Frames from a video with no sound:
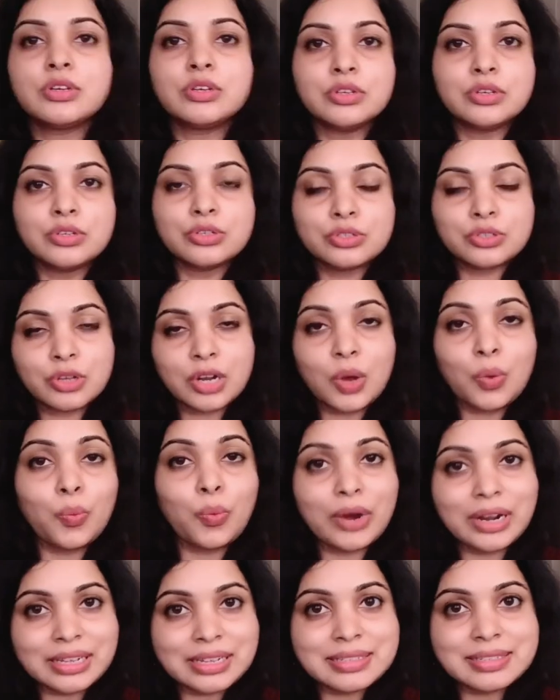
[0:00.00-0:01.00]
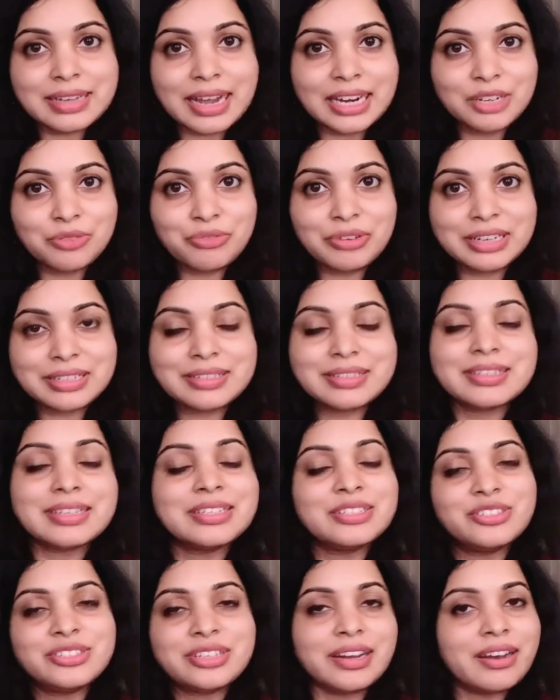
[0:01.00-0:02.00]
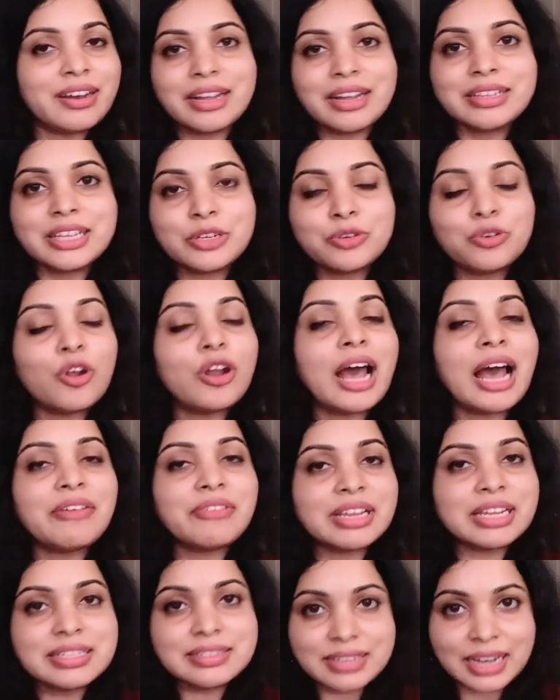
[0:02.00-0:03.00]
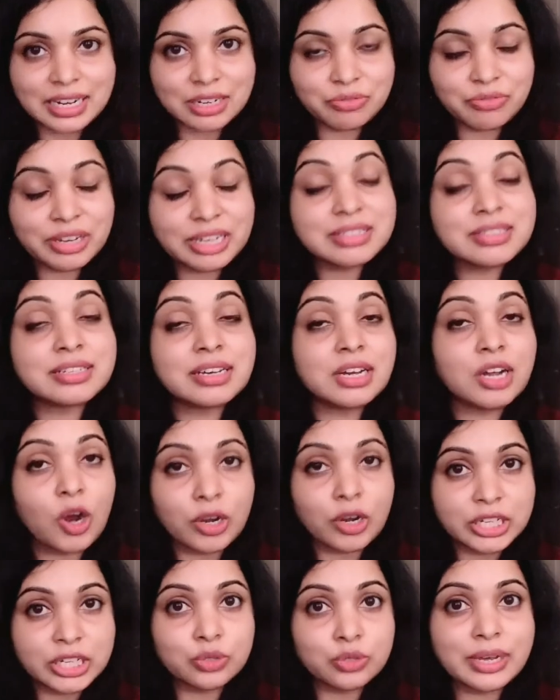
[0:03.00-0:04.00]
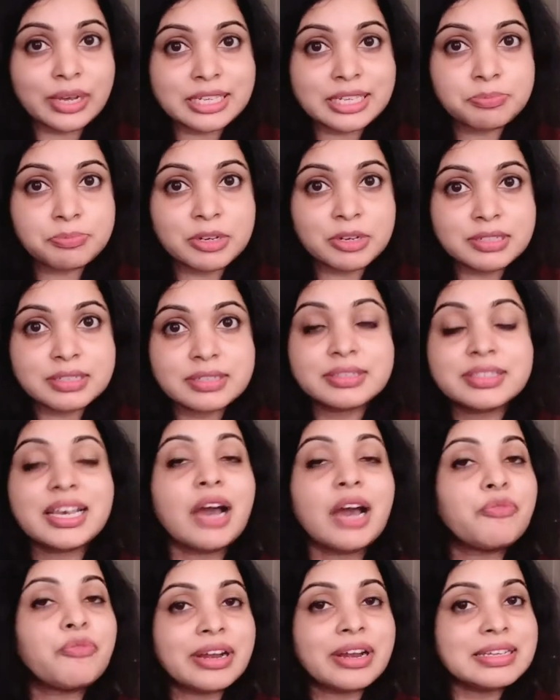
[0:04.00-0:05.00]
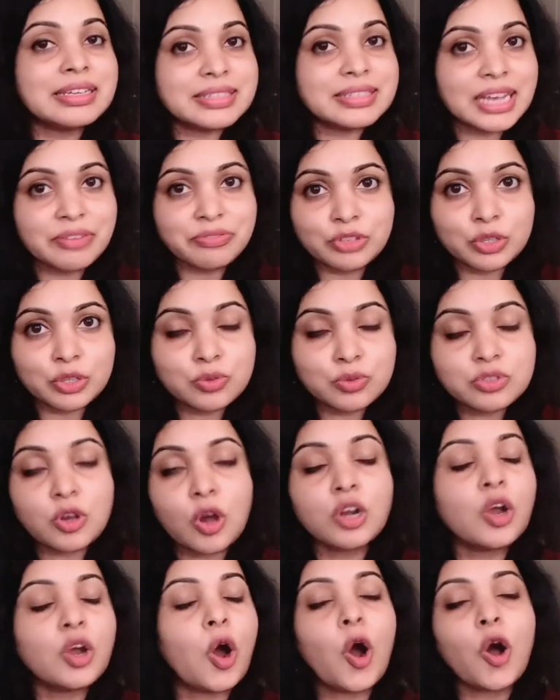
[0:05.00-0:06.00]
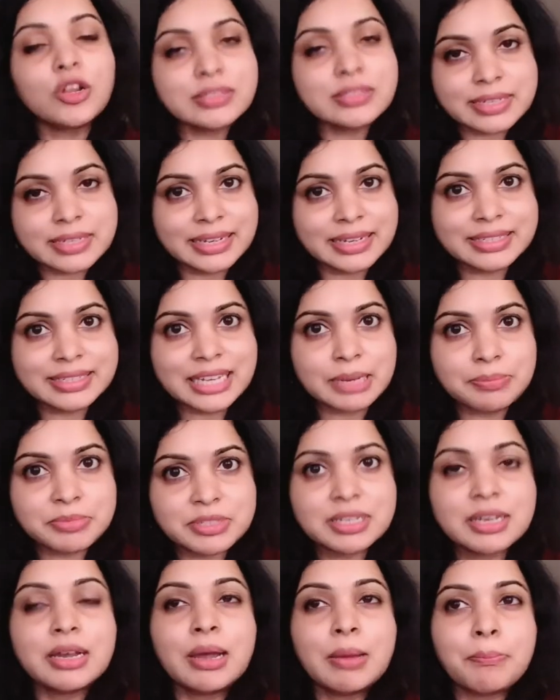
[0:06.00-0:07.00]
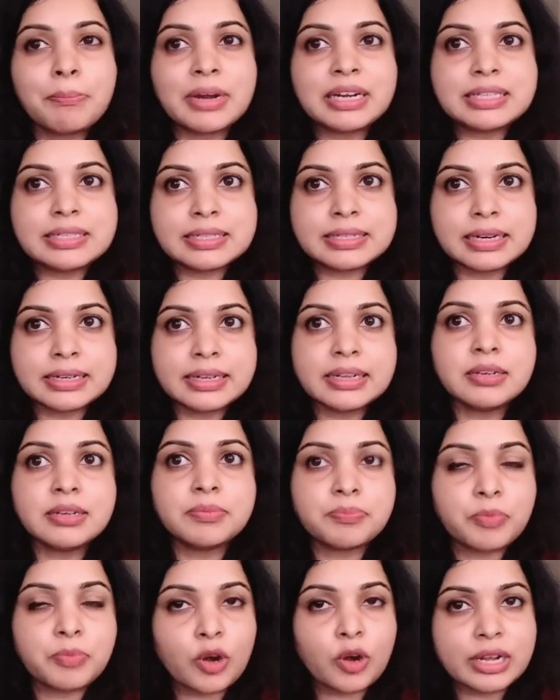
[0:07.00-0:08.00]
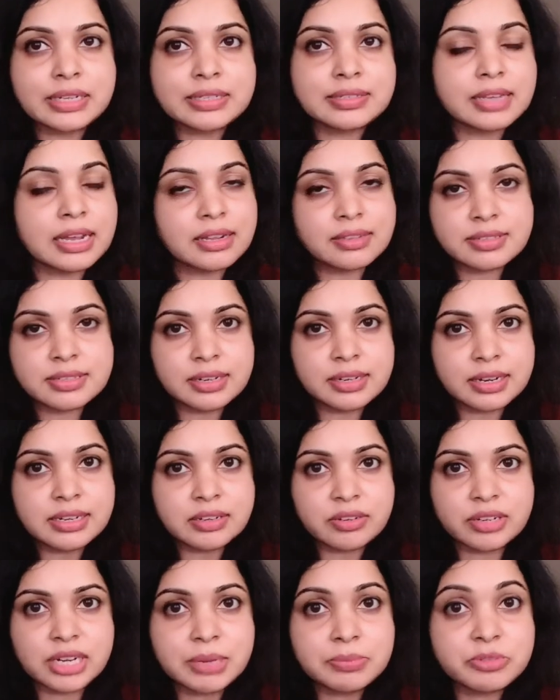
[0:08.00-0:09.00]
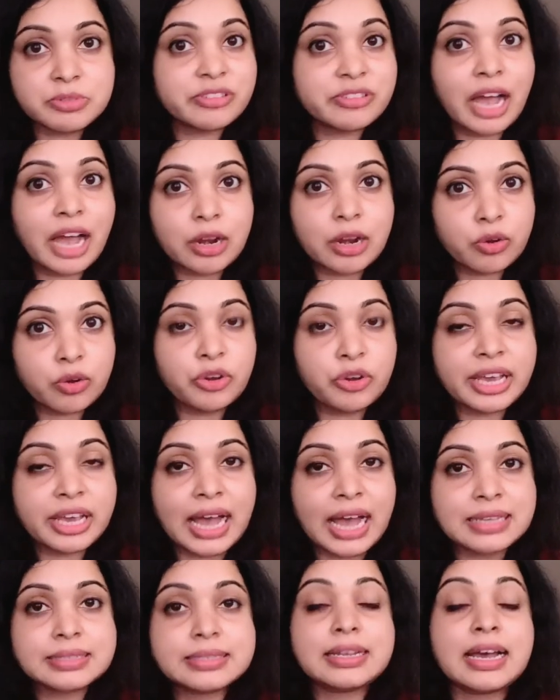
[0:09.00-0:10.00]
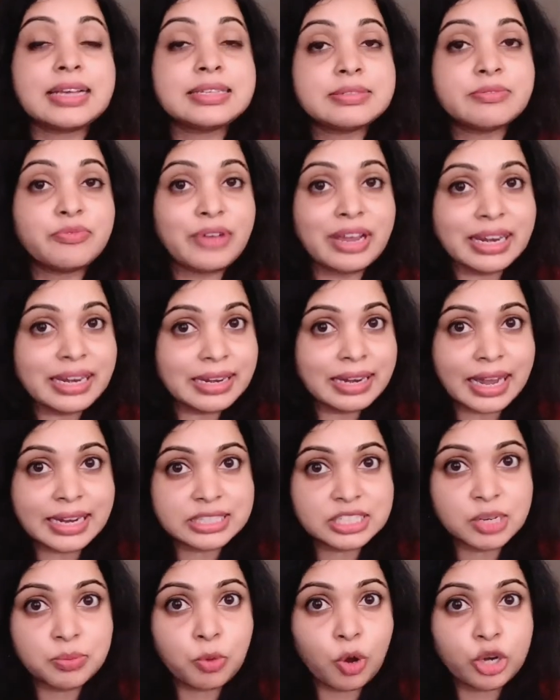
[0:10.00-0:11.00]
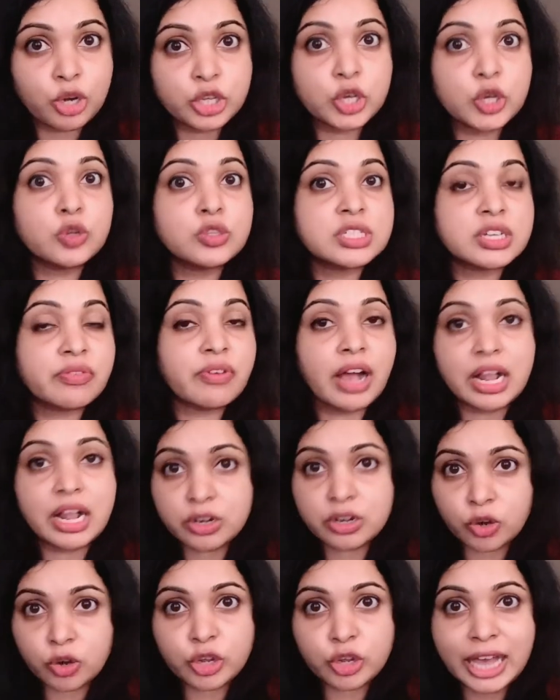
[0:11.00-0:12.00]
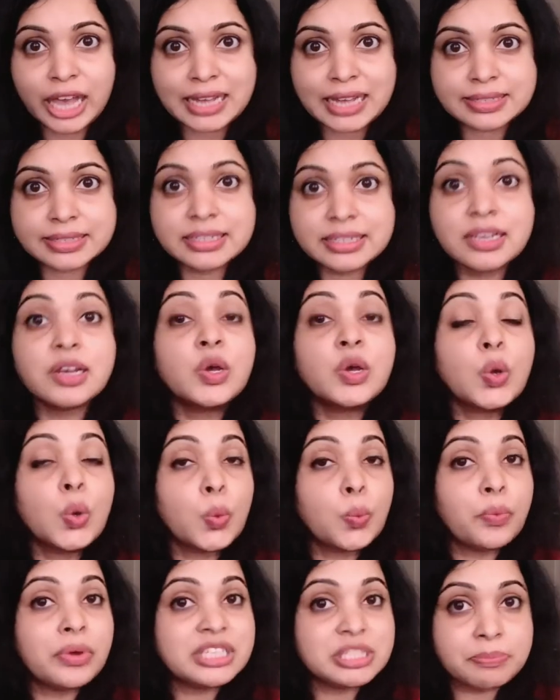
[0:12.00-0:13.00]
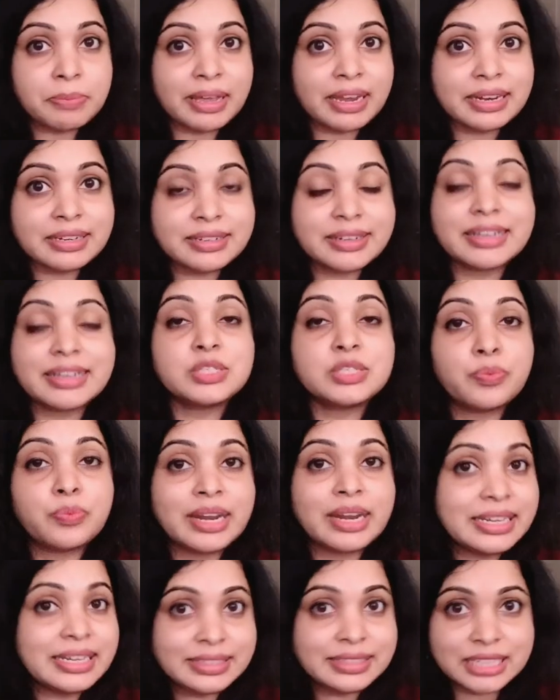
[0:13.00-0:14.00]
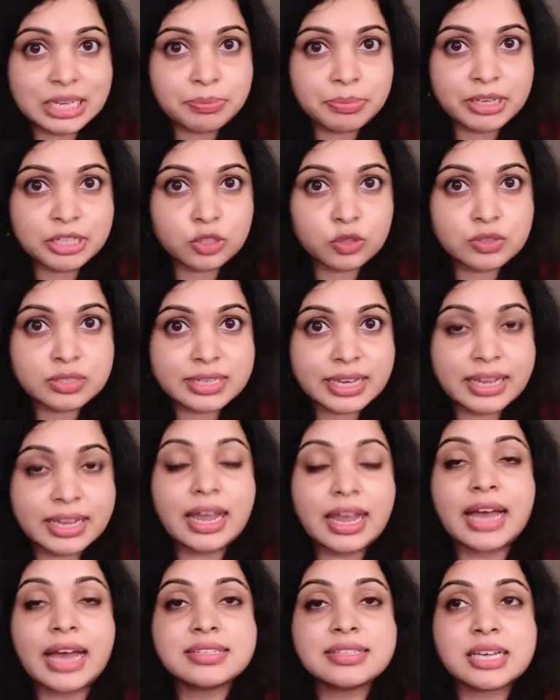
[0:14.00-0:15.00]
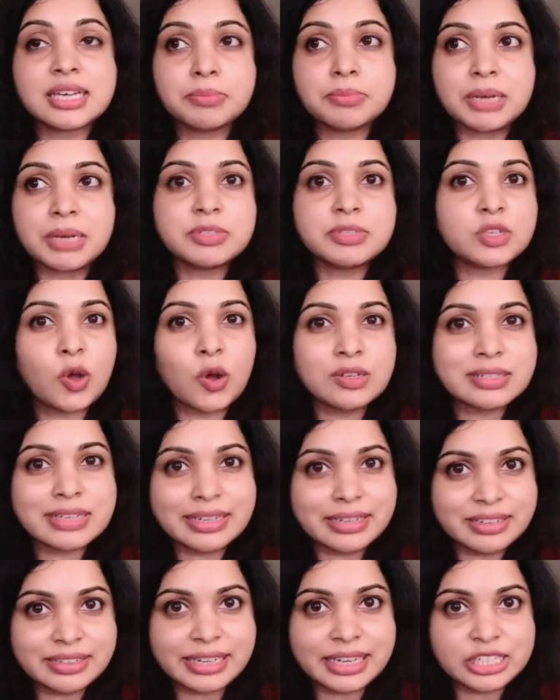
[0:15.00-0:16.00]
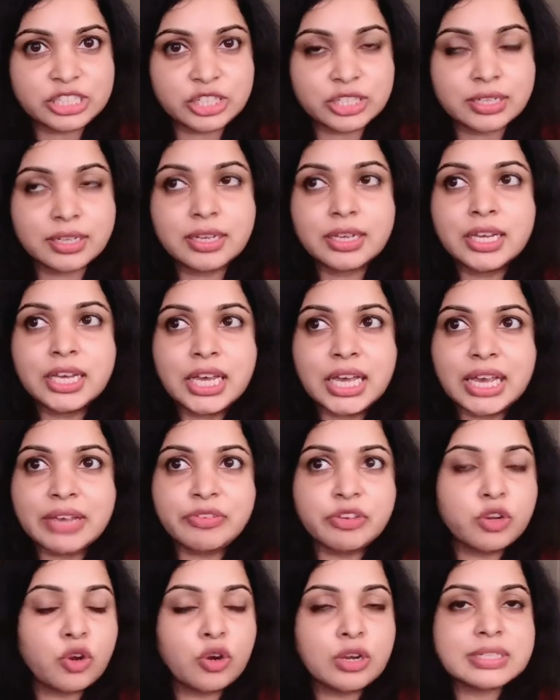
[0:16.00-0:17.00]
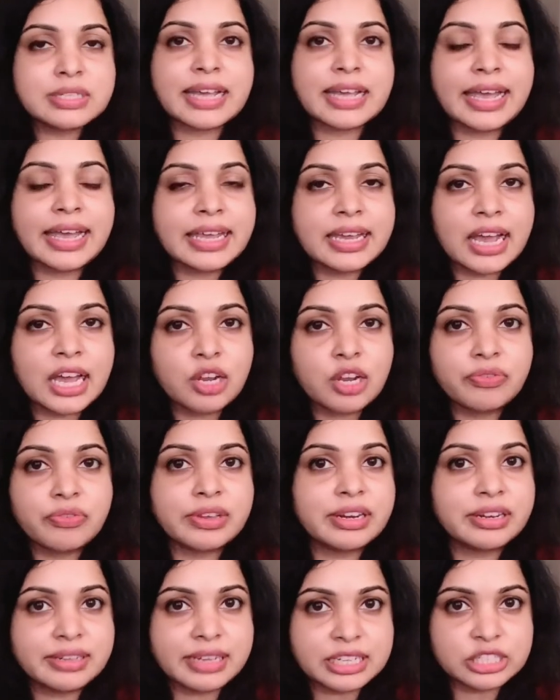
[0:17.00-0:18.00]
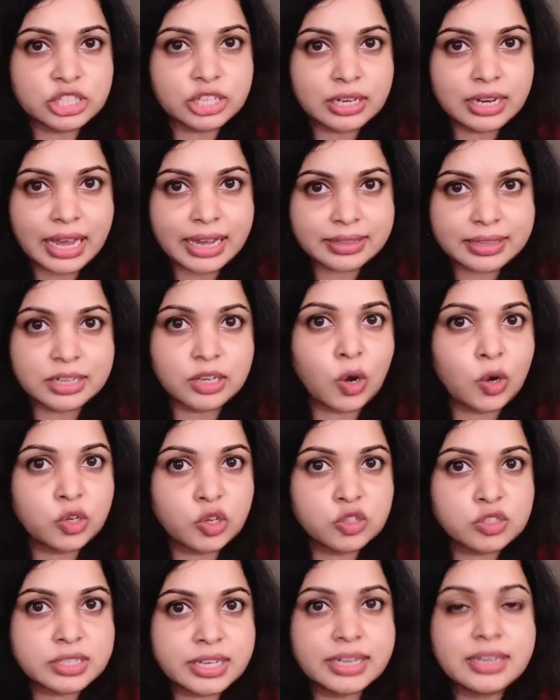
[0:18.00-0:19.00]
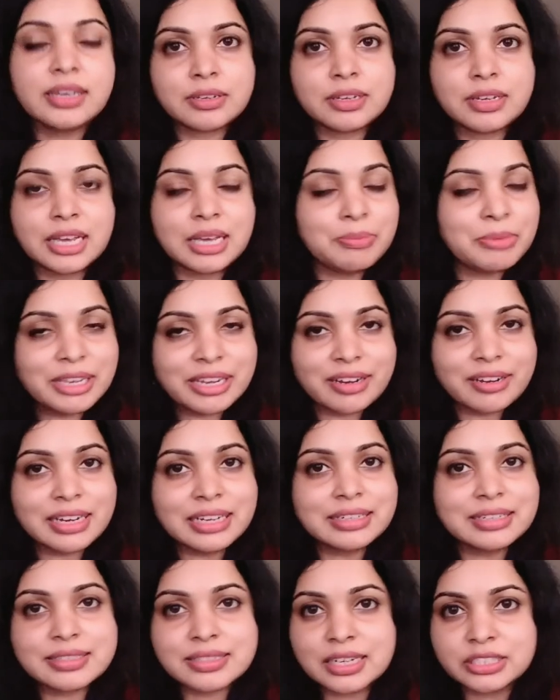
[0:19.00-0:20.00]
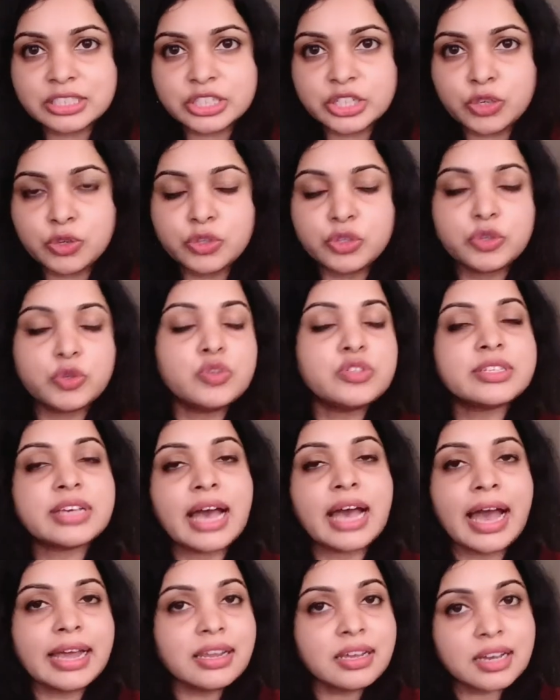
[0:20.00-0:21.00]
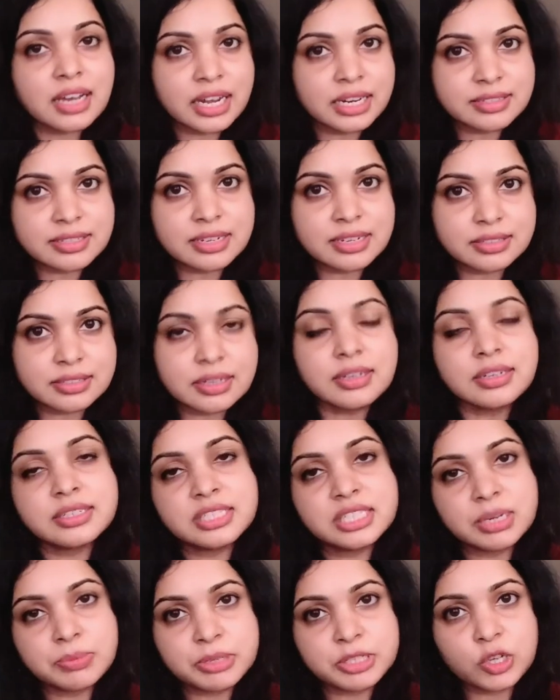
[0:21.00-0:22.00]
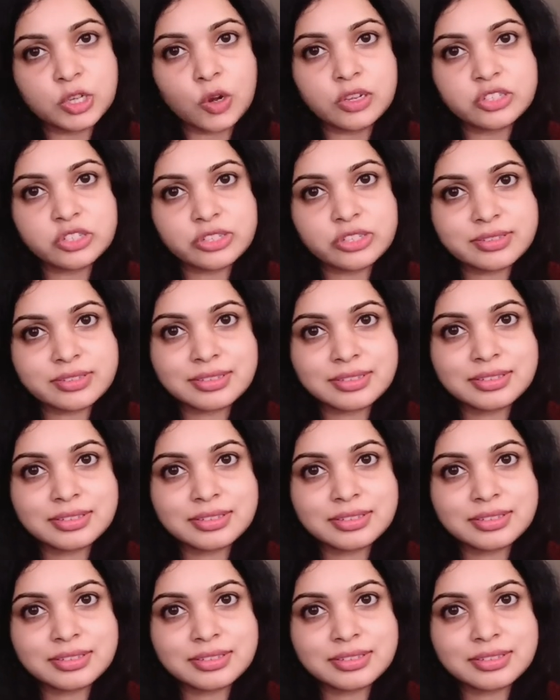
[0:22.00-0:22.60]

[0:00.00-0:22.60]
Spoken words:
So now what are the side effects? Generally, they do not have any side effects according to experts. They are very safe to use on all skin types. But certain products, like certain creams with hyaluronic acid, has very lighter molecules of hyaluronic acid which penetrates very deep into skin and sometimes cause irritation. If you notice any kind of irritation like that on your skin, immediately discontinue use and consult a dermatologist.